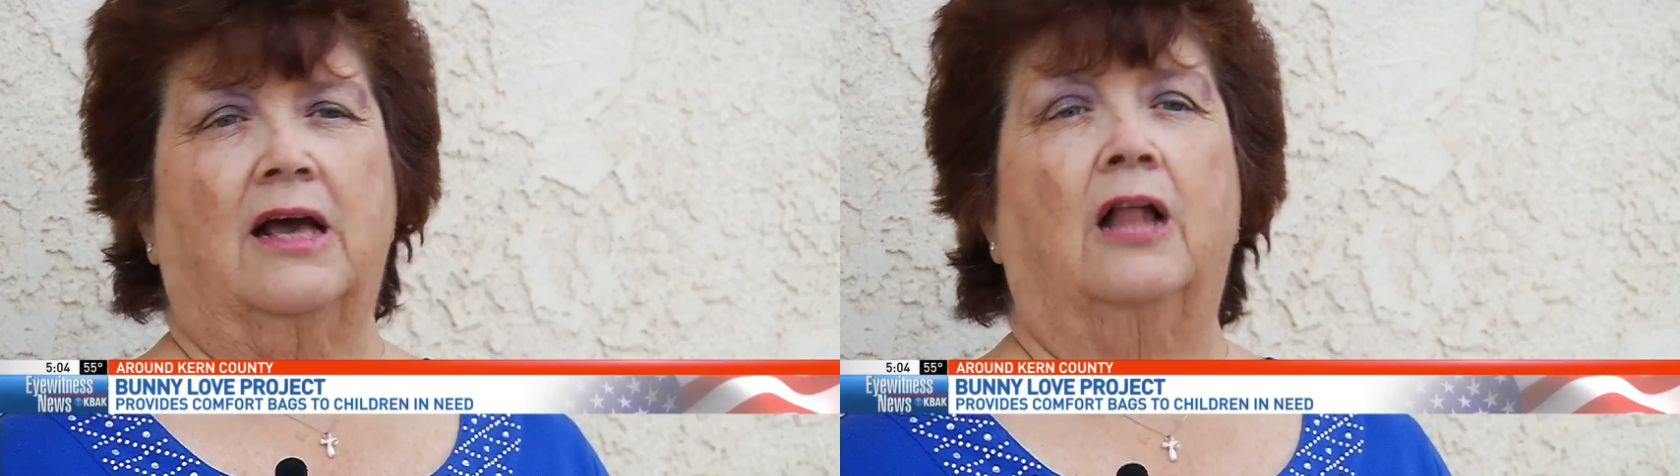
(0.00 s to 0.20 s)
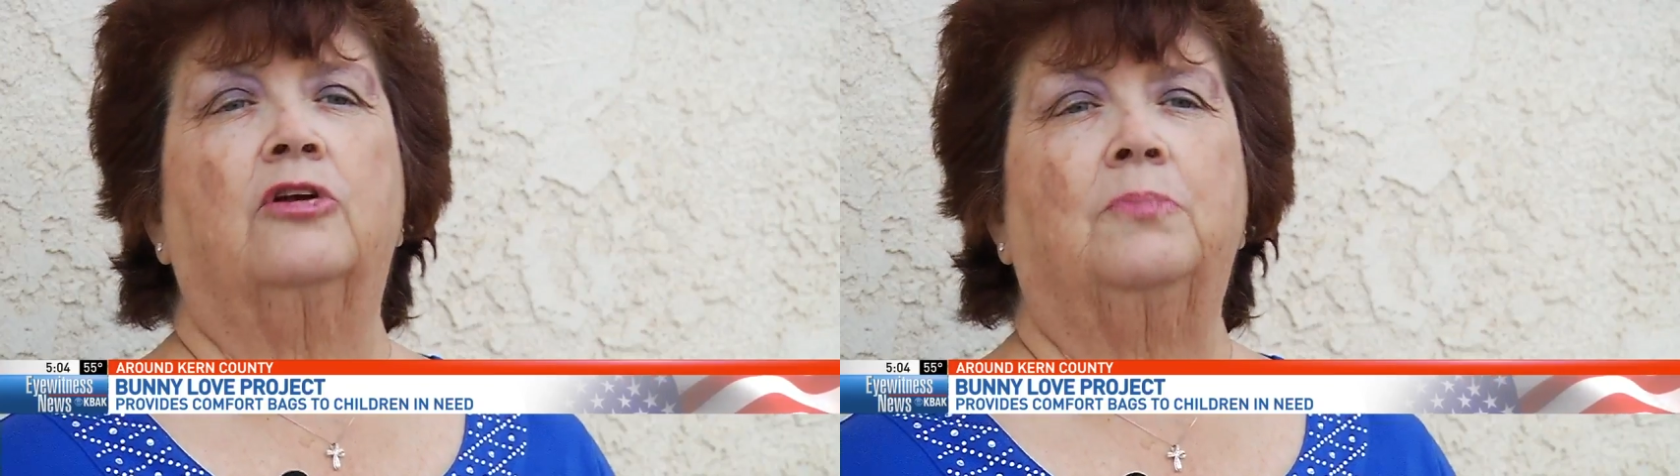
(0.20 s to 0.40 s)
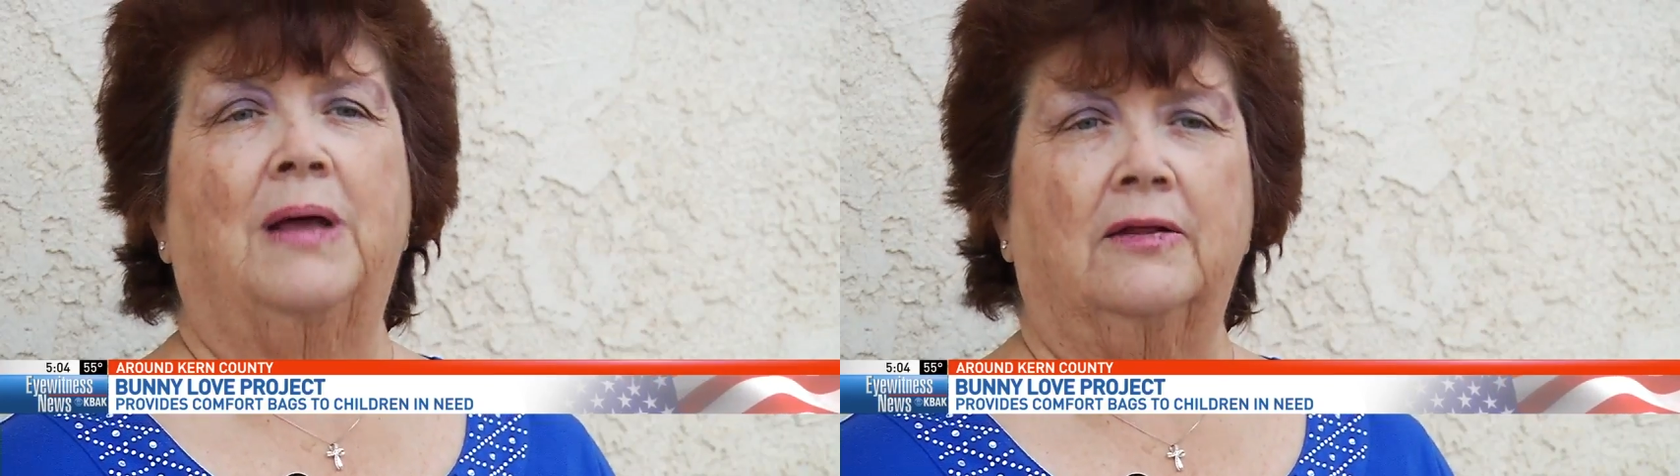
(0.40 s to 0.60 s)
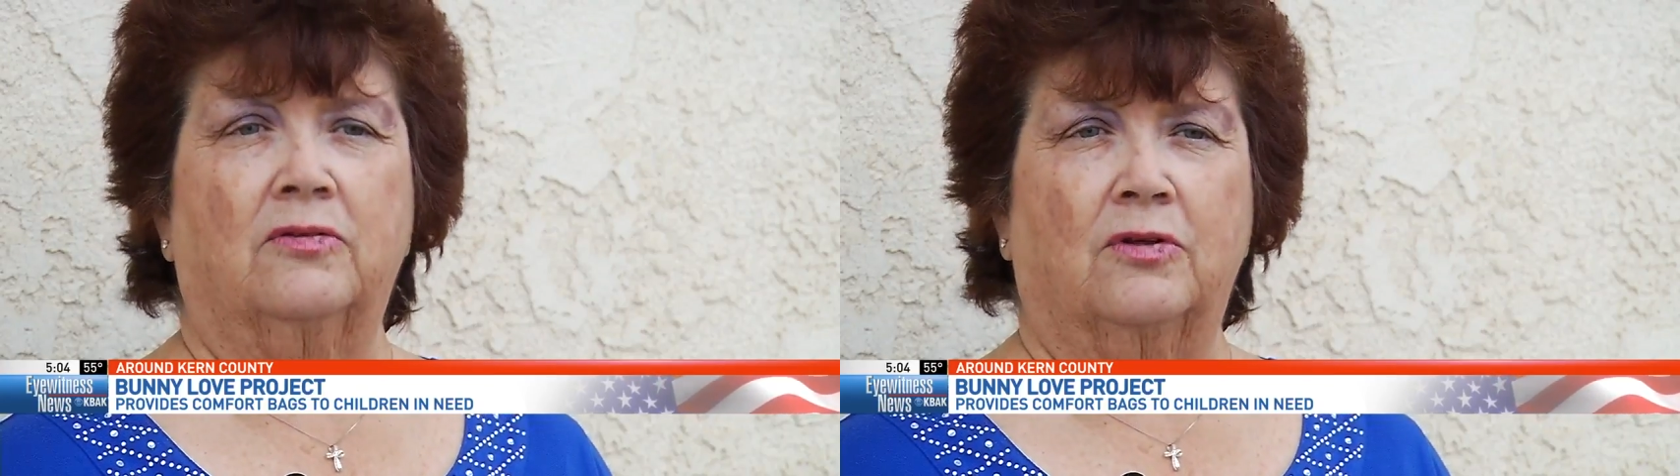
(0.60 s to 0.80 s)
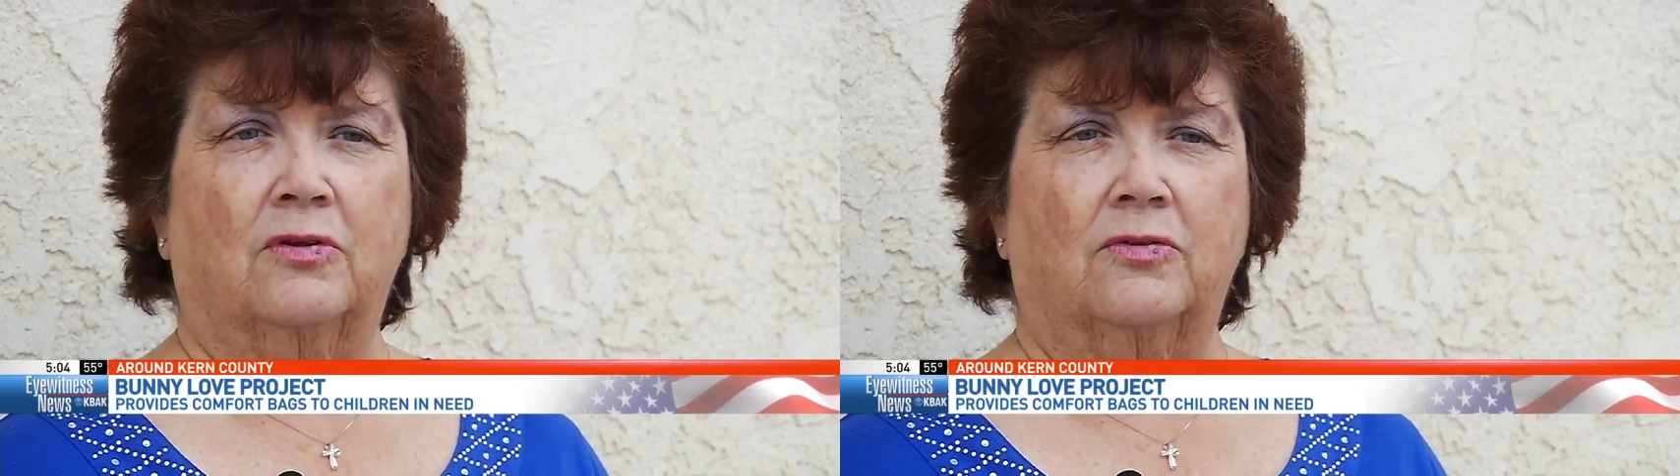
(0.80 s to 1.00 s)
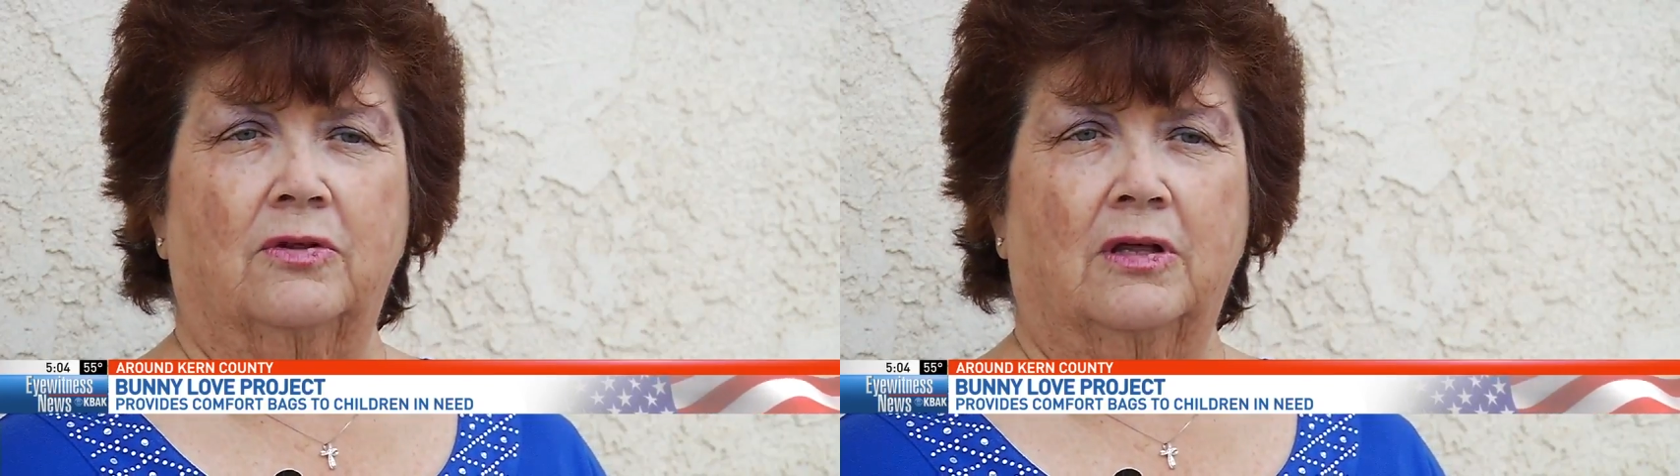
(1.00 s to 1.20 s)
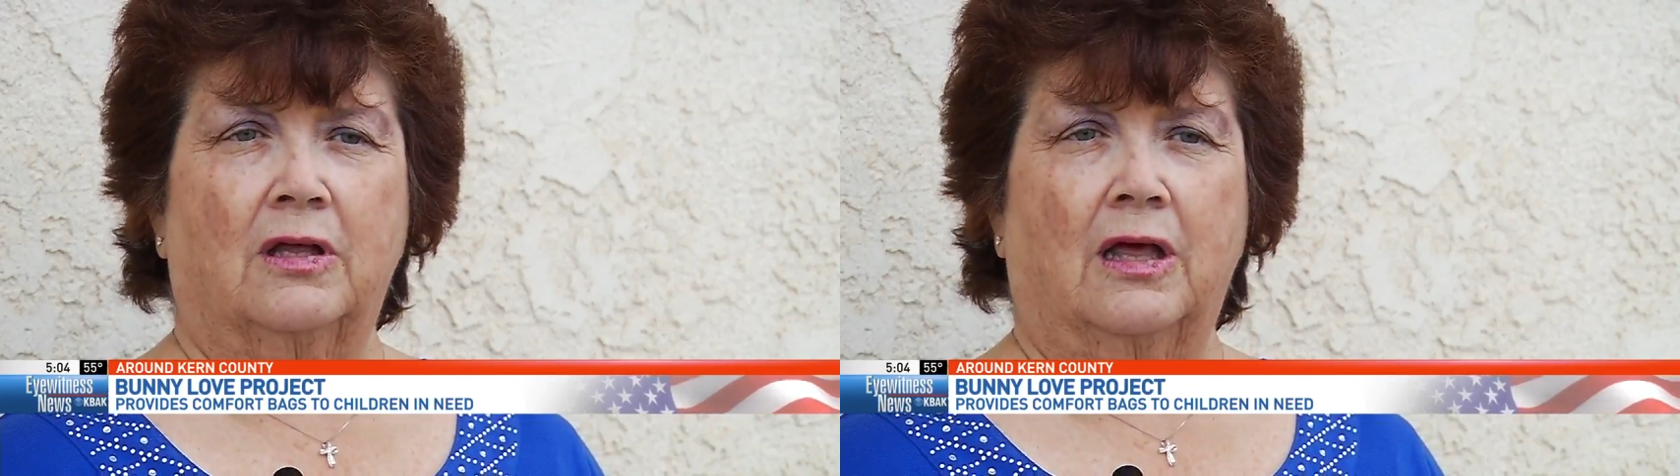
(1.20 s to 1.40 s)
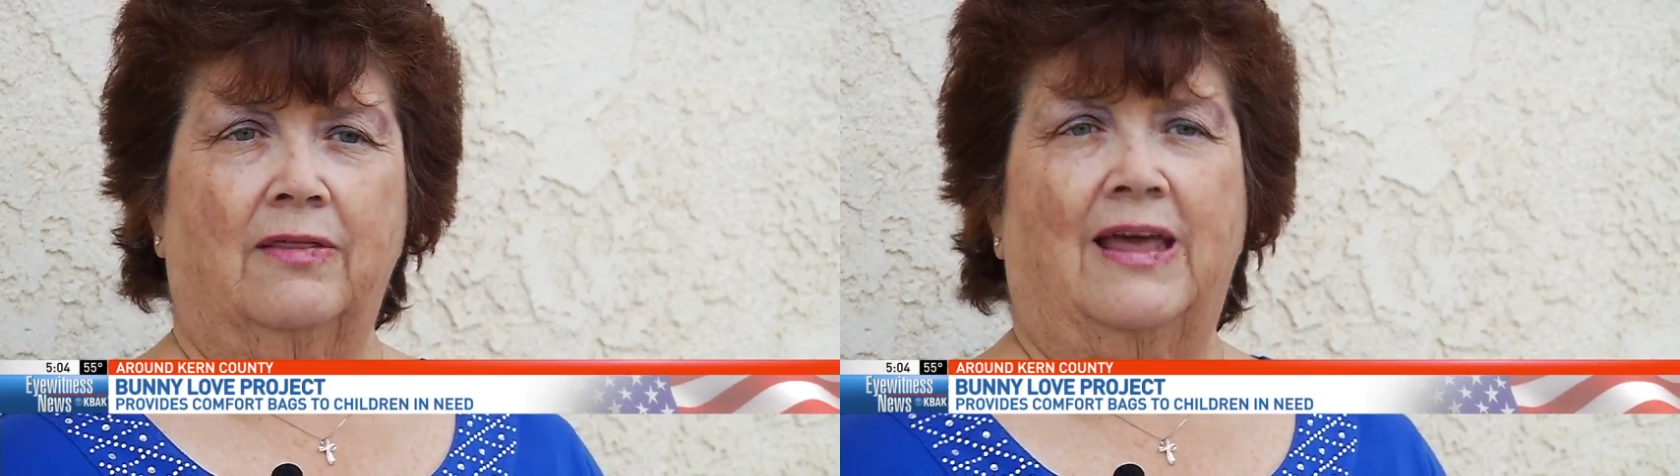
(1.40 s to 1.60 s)
colored pencils,
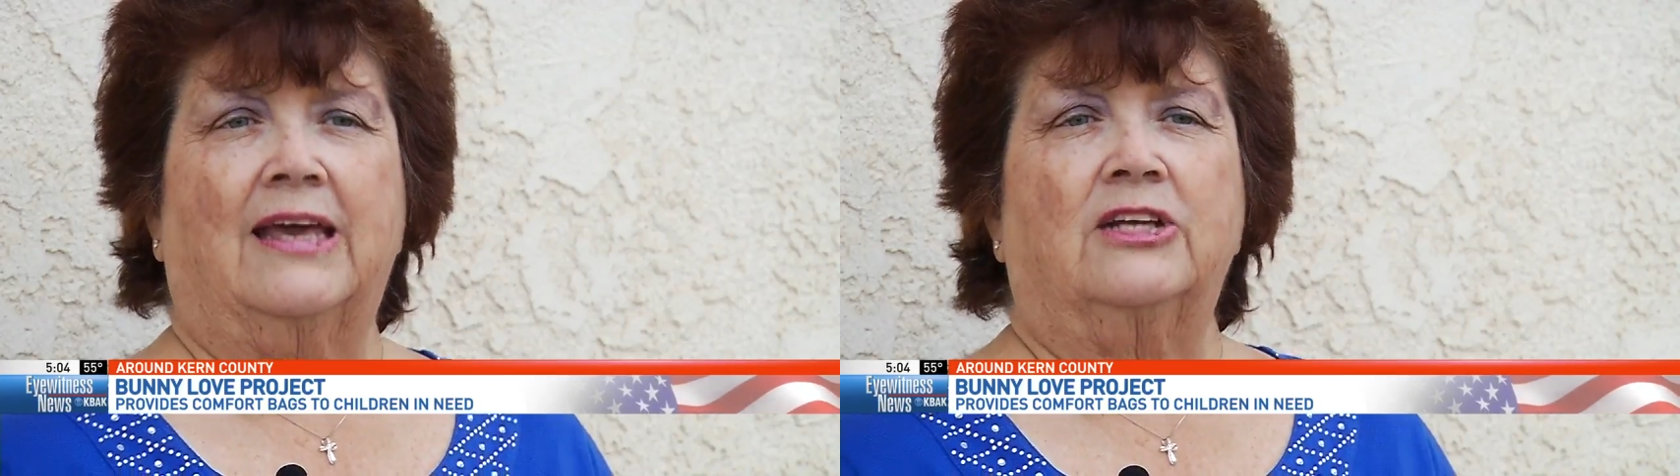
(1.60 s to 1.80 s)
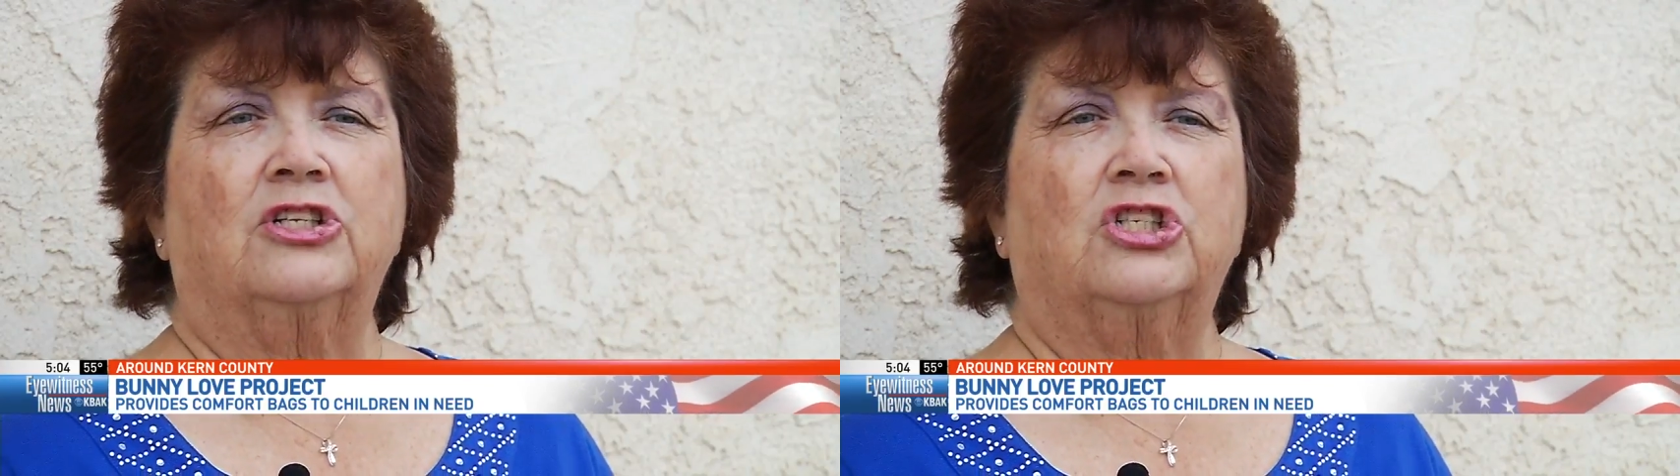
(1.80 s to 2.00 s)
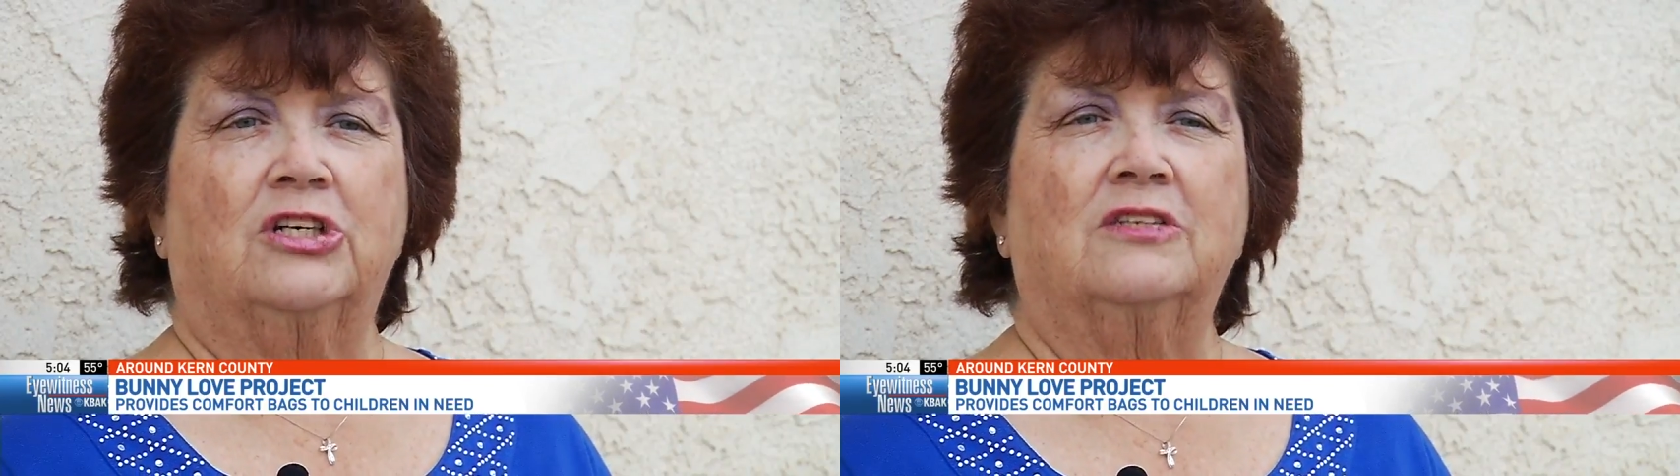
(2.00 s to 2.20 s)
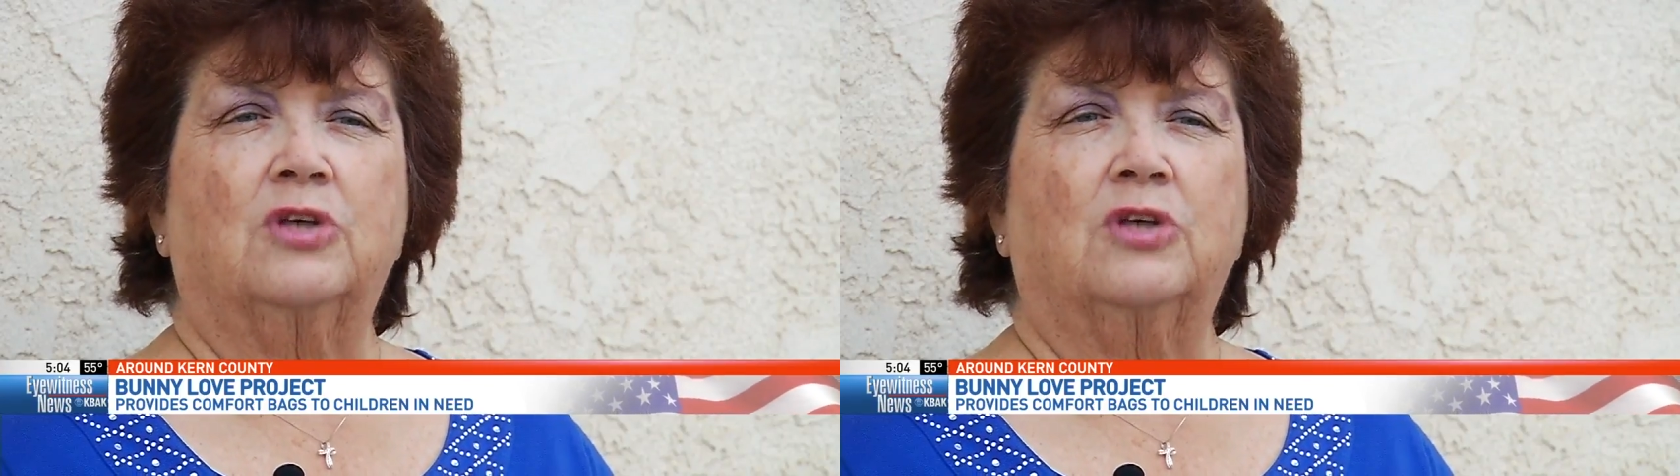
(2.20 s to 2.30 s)
they can just